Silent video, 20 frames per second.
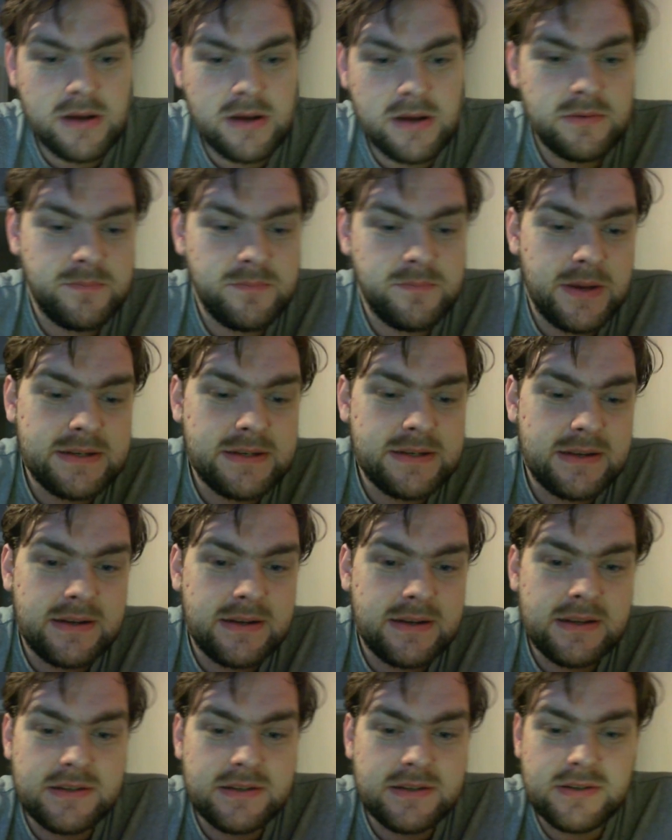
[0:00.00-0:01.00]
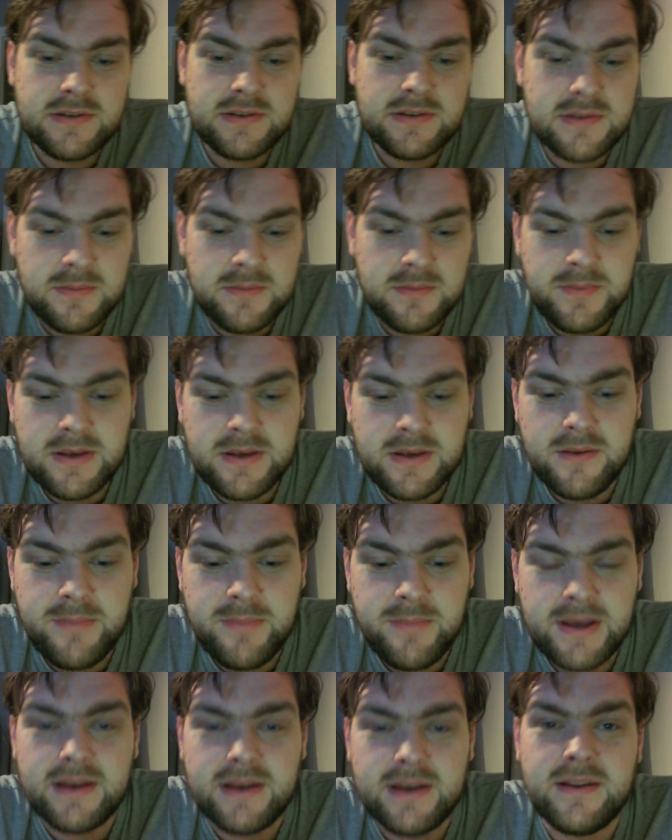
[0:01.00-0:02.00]
basically it's just a bit
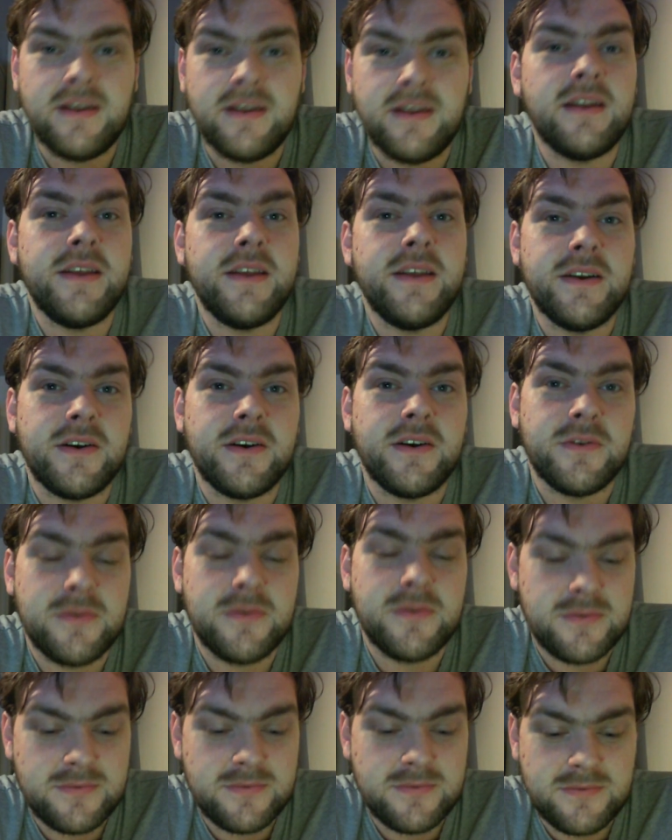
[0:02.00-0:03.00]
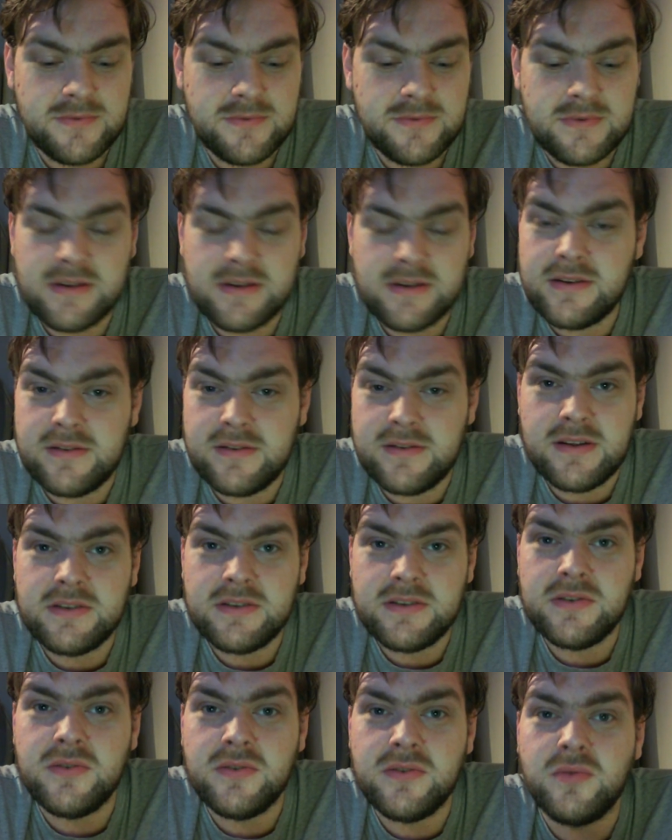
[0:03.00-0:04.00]
better than an ego, than your
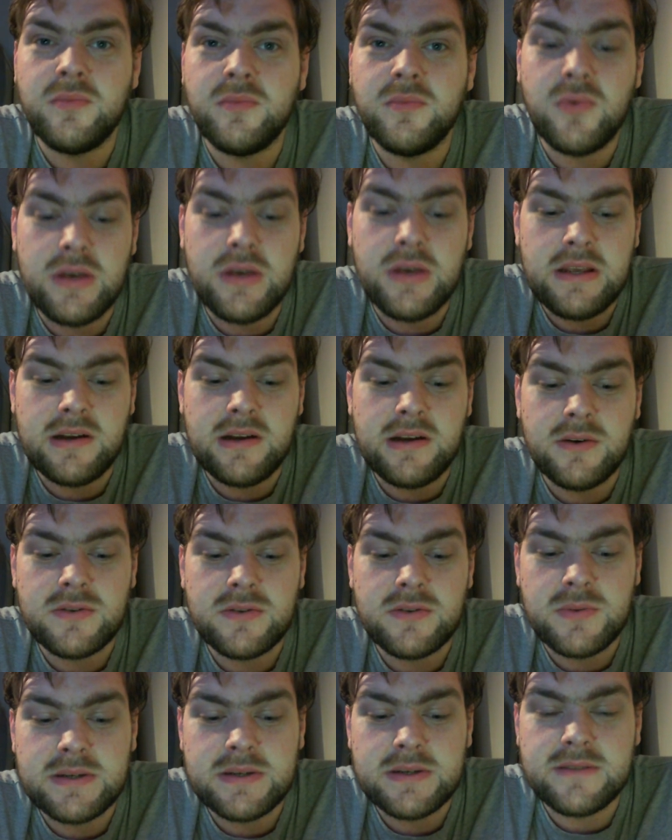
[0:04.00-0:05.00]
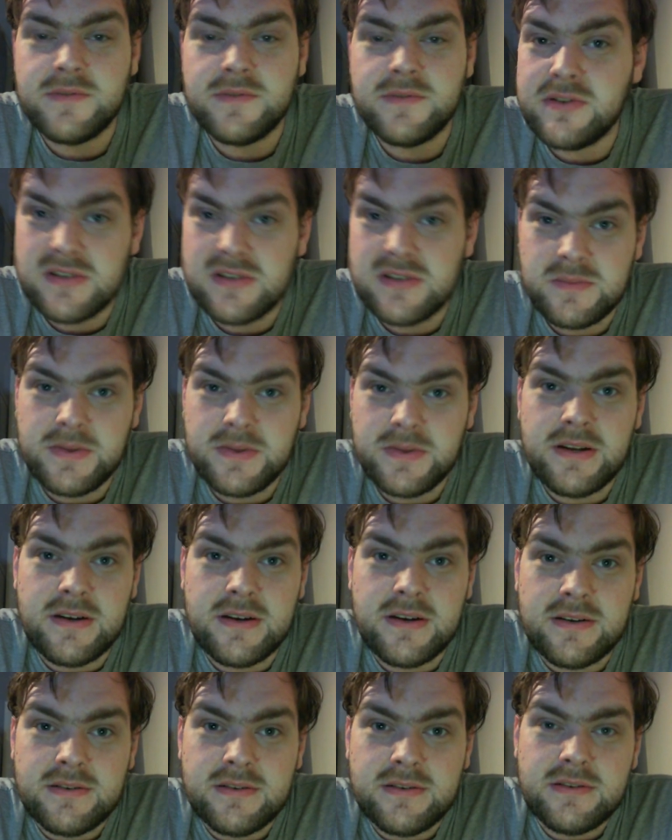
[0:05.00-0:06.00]
normal ego twist, vision spinner,
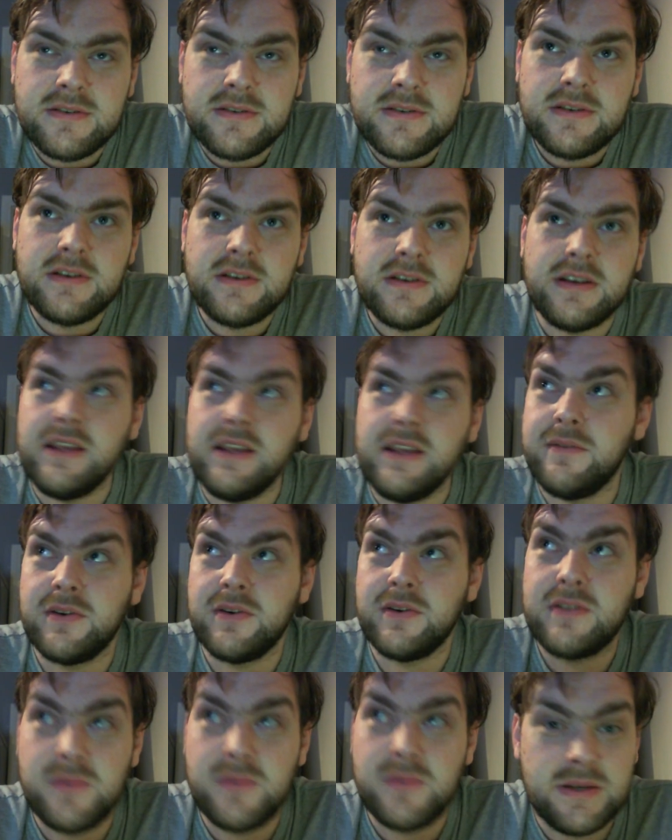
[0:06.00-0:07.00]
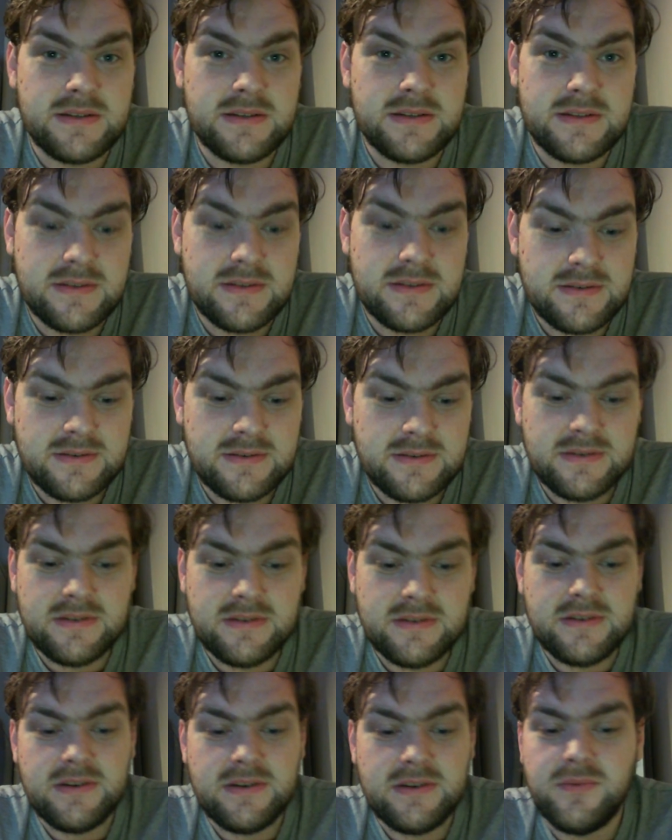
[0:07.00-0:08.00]
evod twist,
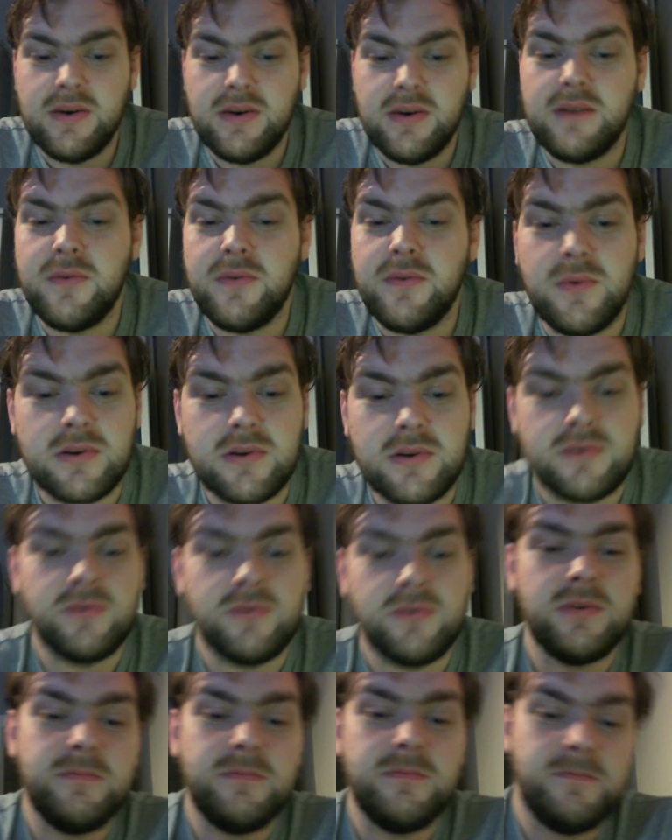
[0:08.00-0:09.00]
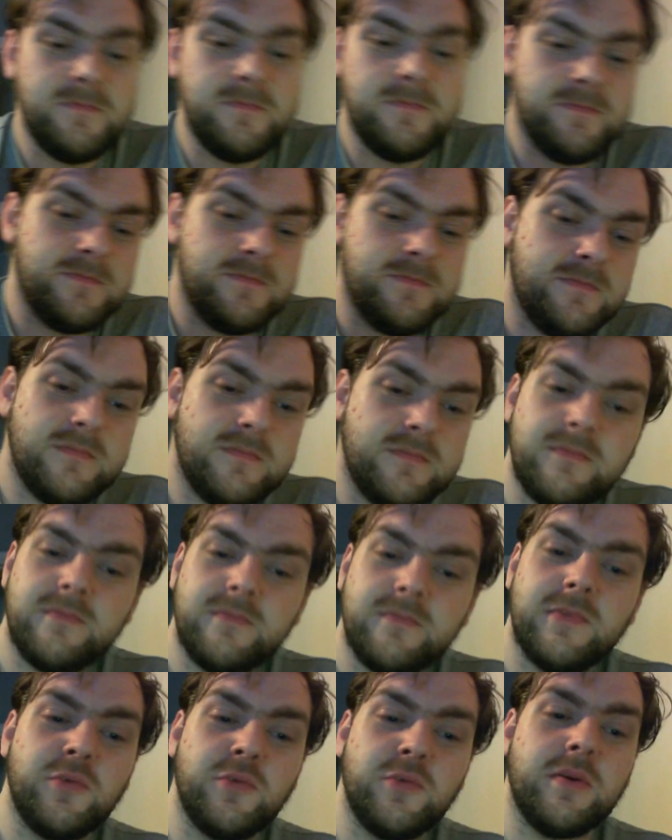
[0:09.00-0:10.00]
whatever you want to call them. They're
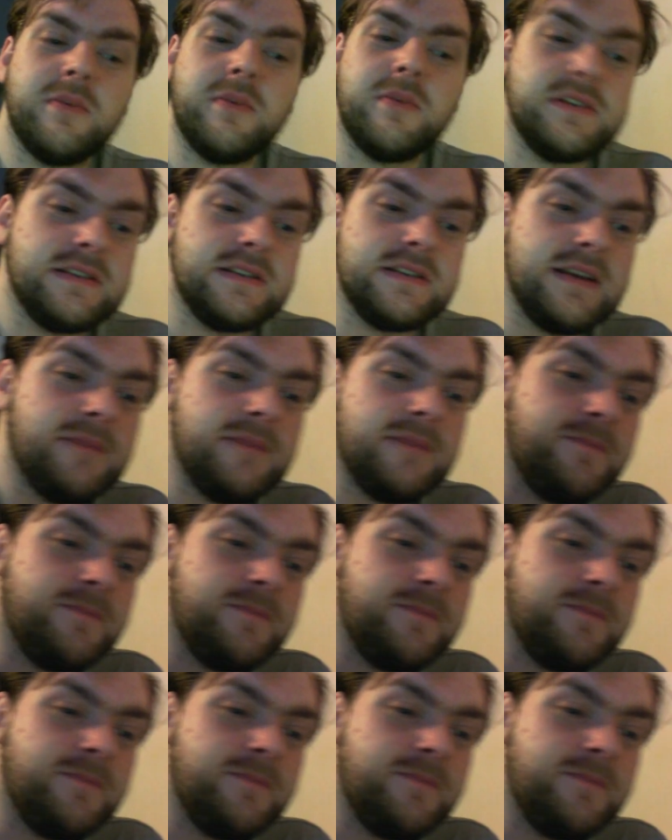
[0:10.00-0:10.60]
all pretty much the same.